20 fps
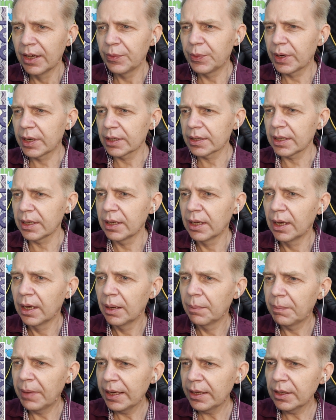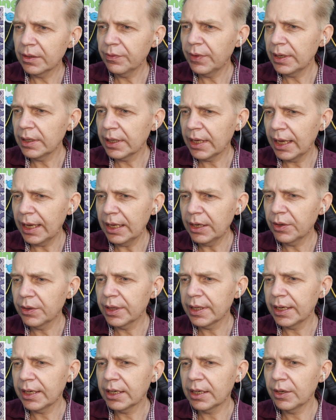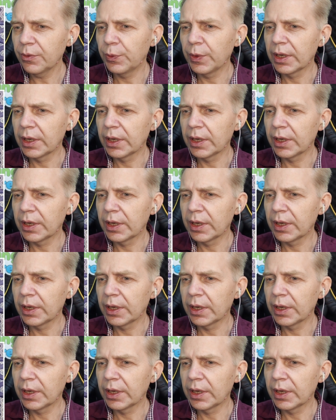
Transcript: We got the Mayan volcano there.